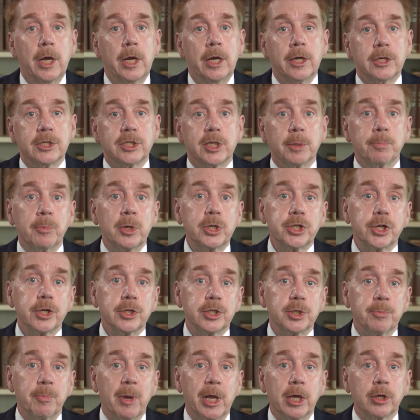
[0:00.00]

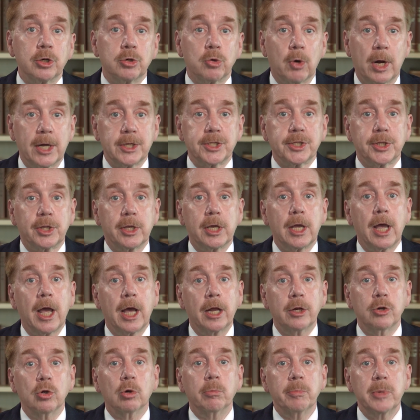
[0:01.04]
Submissions may address the
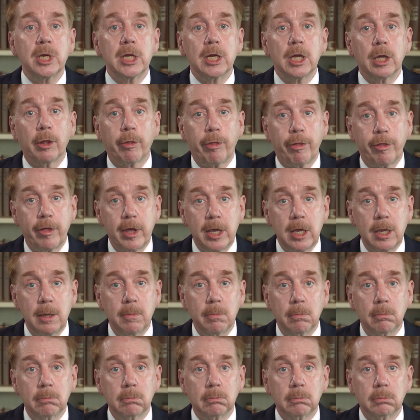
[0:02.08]
annual meeting
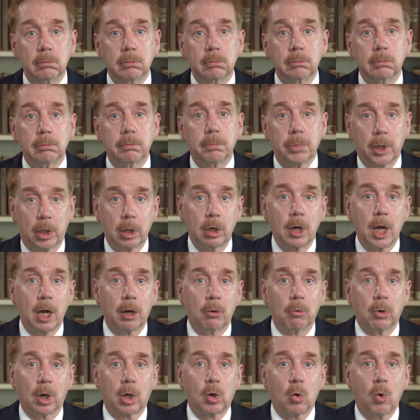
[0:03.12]
theme, but are
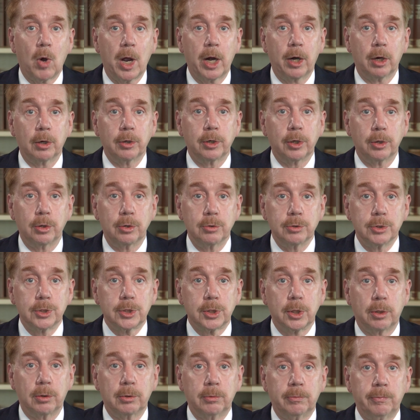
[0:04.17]
not required to do
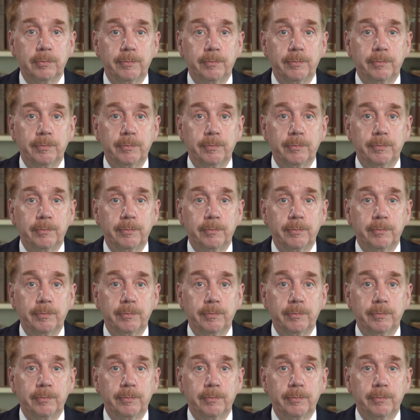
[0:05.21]
so.